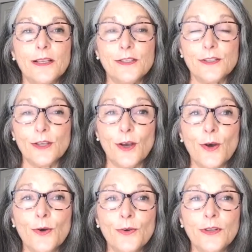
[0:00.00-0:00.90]

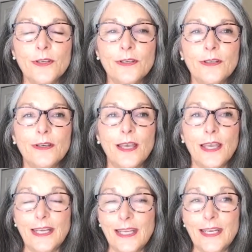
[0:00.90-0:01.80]
zone
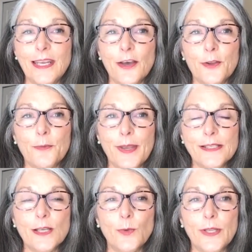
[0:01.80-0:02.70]
and any other
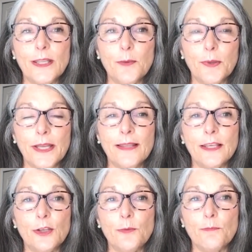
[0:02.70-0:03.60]
basic weekly plan
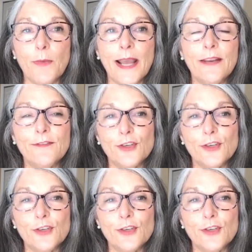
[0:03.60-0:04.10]
that you might have